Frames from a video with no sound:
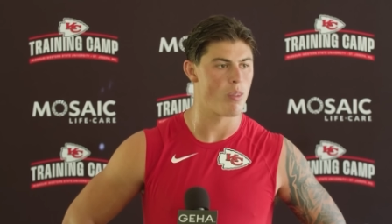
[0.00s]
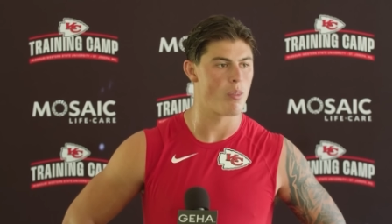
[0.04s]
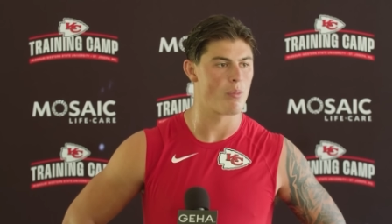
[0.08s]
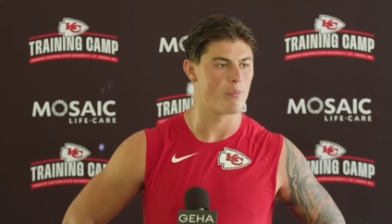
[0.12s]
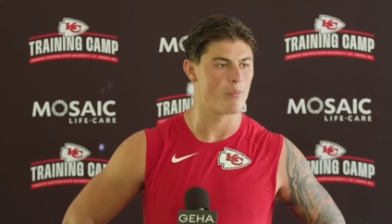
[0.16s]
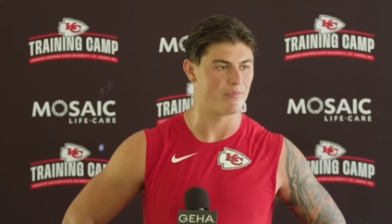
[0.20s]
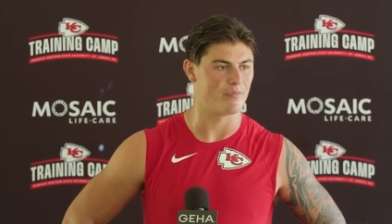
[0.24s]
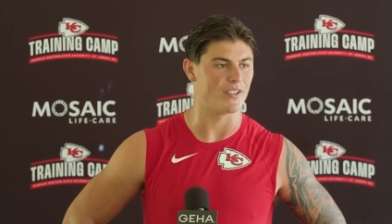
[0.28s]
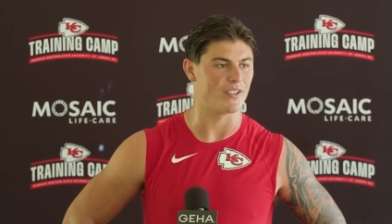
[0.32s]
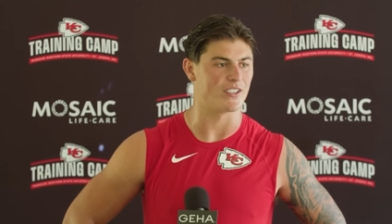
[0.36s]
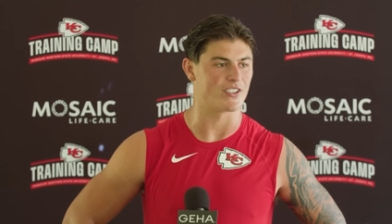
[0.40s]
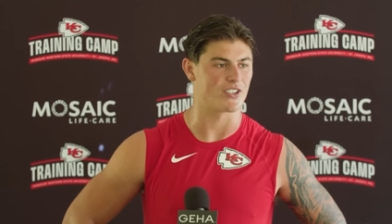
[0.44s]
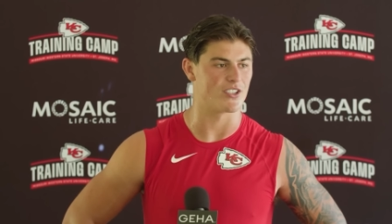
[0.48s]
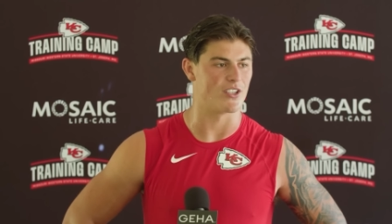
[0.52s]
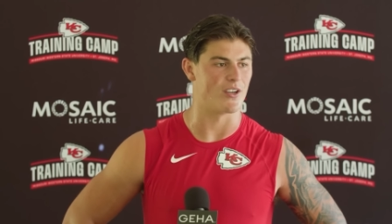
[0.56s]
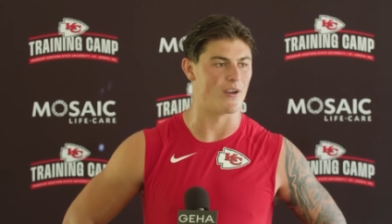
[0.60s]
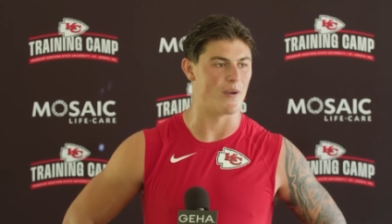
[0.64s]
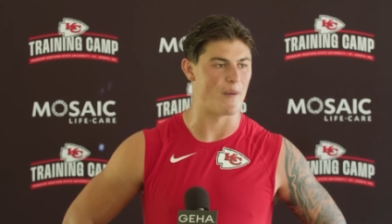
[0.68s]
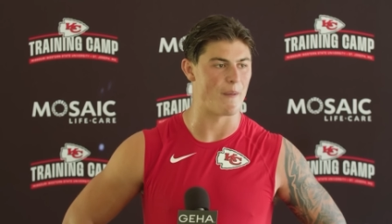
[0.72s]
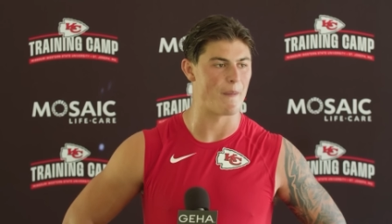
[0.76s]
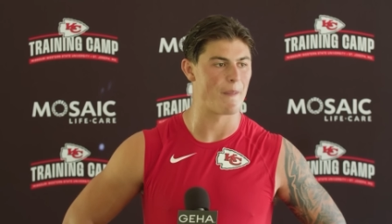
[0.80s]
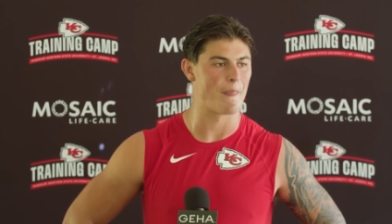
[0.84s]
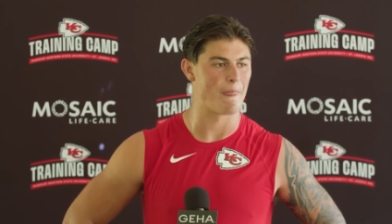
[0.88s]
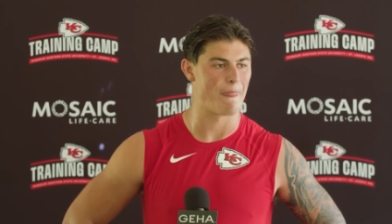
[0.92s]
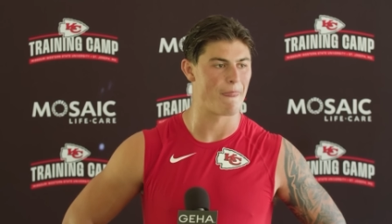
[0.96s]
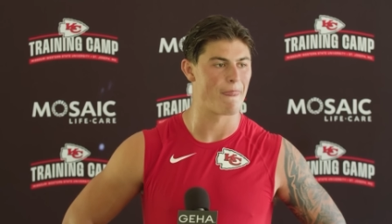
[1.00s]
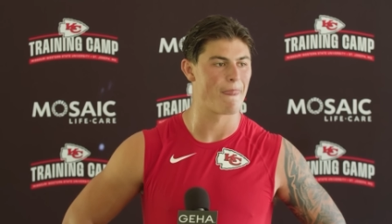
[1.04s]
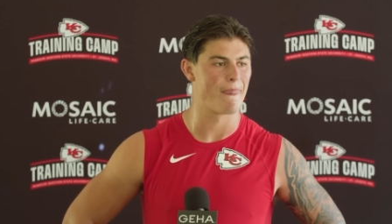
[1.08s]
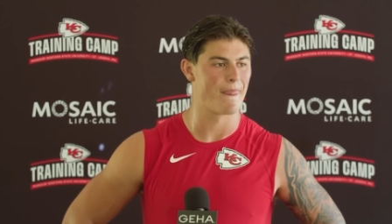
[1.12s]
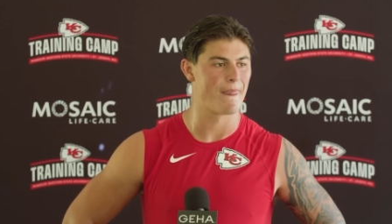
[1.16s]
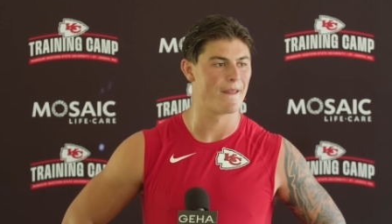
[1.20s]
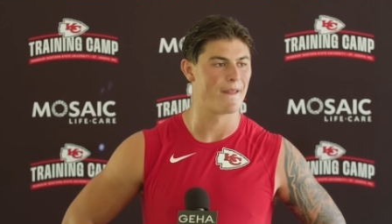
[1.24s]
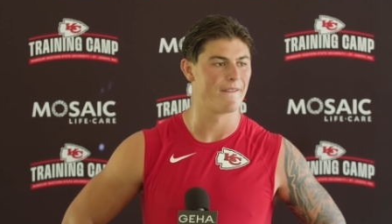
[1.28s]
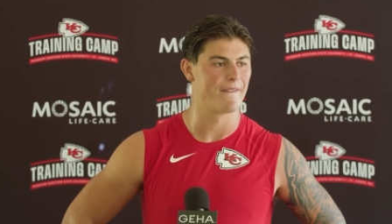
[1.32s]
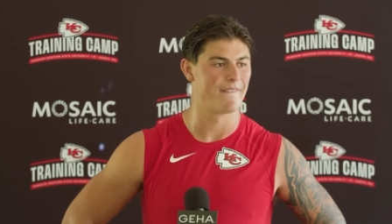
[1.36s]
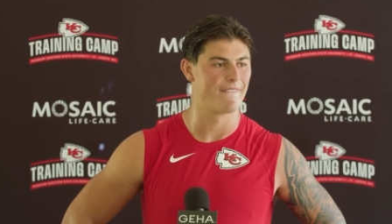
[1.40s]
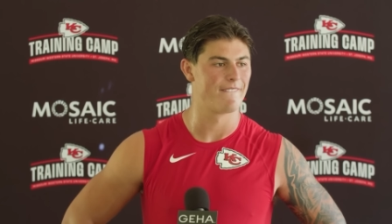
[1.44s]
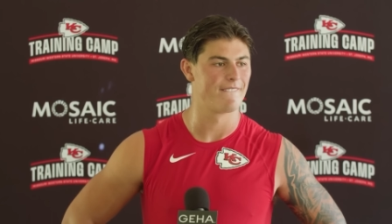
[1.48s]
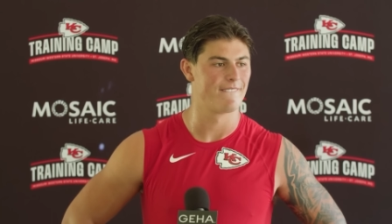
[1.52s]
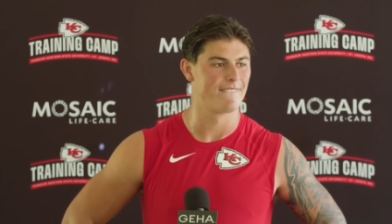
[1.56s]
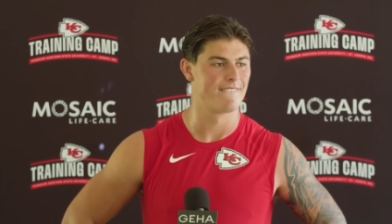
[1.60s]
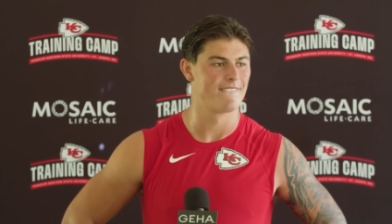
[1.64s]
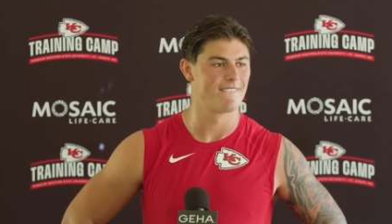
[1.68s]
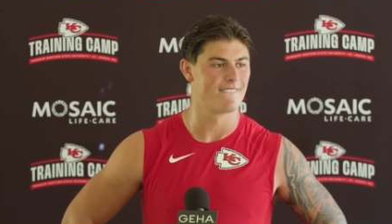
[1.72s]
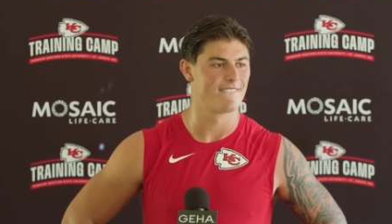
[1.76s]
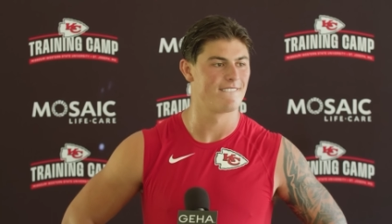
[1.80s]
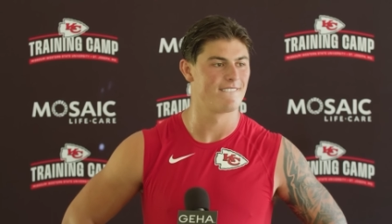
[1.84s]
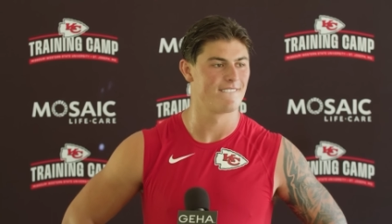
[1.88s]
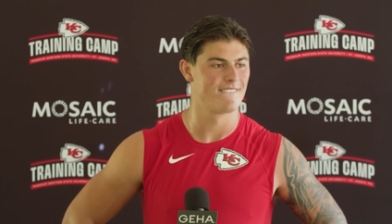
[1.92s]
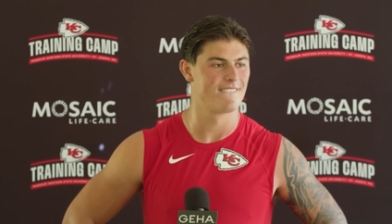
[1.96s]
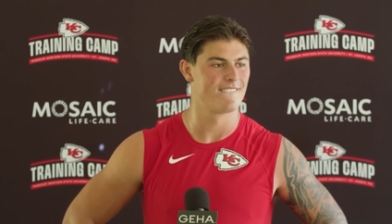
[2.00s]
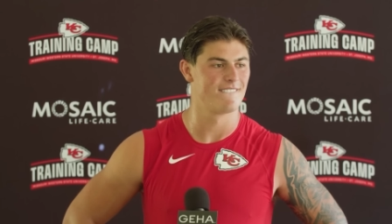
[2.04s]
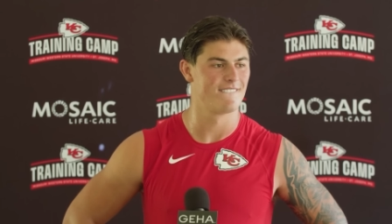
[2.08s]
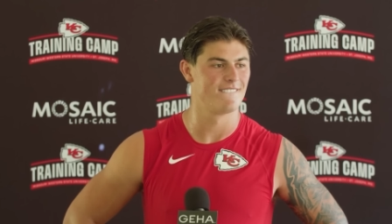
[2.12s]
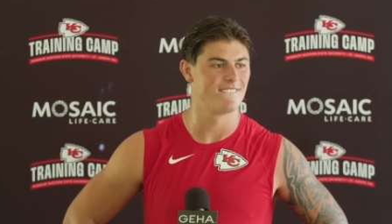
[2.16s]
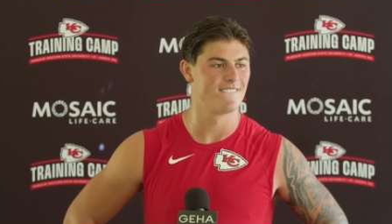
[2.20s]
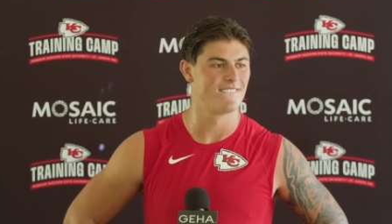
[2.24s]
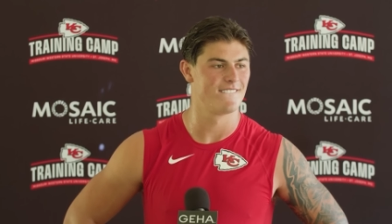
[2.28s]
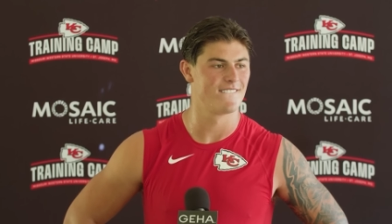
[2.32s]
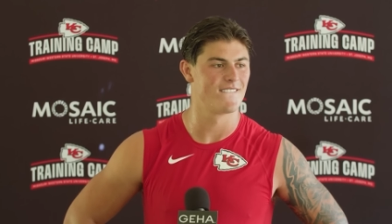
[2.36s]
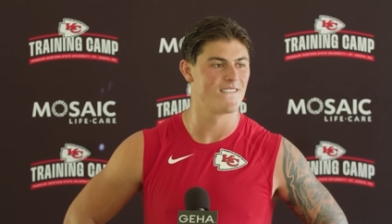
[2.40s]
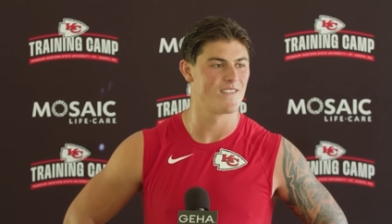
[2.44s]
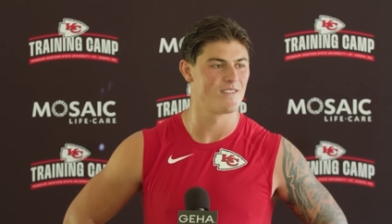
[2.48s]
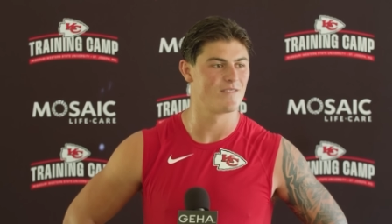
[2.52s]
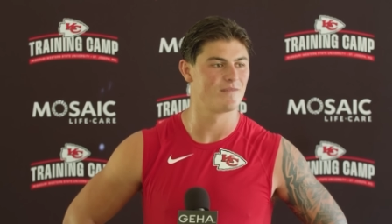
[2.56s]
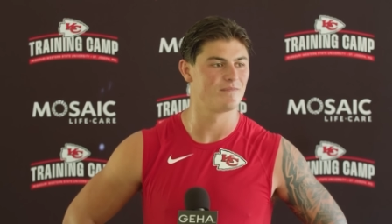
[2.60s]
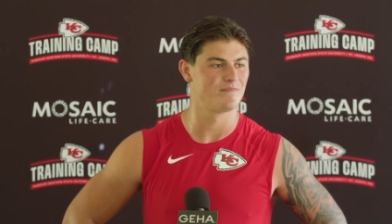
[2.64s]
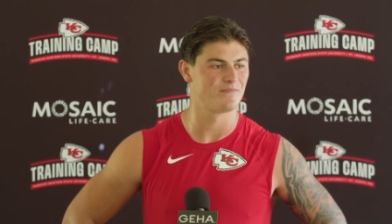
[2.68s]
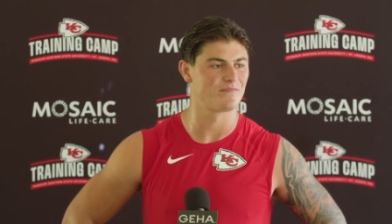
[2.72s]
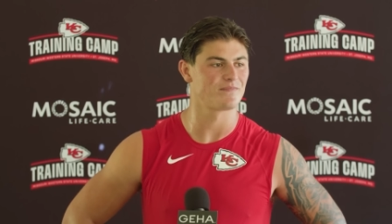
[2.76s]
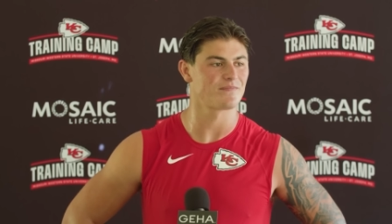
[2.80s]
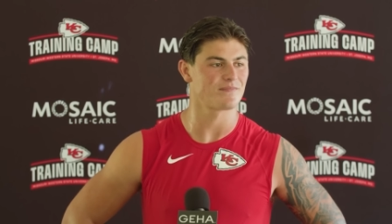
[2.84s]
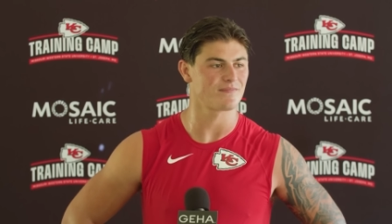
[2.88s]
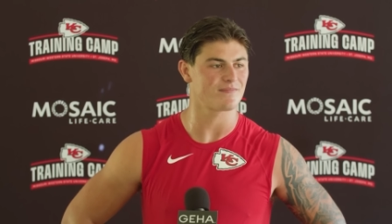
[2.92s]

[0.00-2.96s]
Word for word: fans yes, coming sir. out here. Uh, what do you know about Chiefs Kingdom?